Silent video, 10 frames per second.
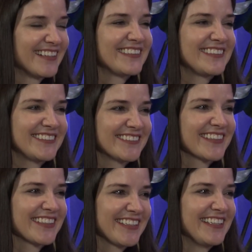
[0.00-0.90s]
Oh,
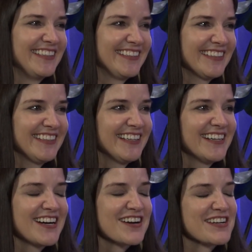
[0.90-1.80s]
good.
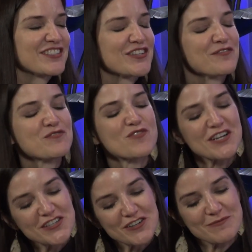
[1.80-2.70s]
All right, so if you
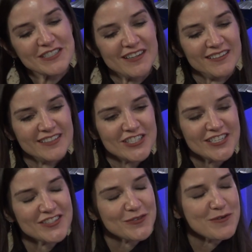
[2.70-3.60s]
weren't a
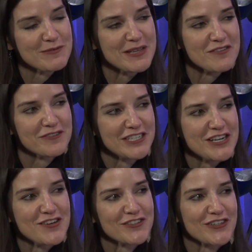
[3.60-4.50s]
dermatologist, what would be a fun
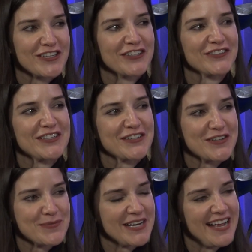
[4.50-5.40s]
alternate career
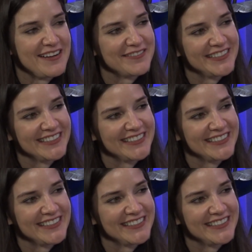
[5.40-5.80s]
you would have?